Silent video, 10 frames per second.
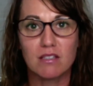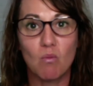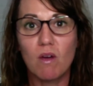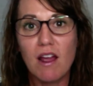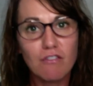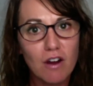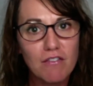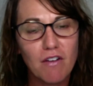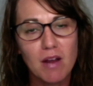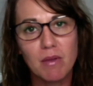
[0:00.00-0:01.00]
And whenever I
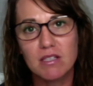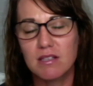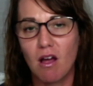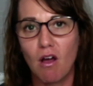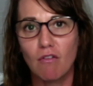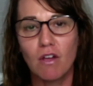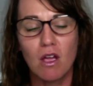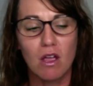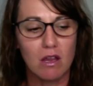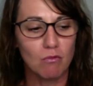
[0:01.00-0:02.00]
find myself
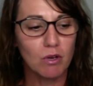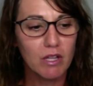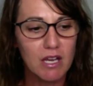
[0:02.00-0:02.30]
really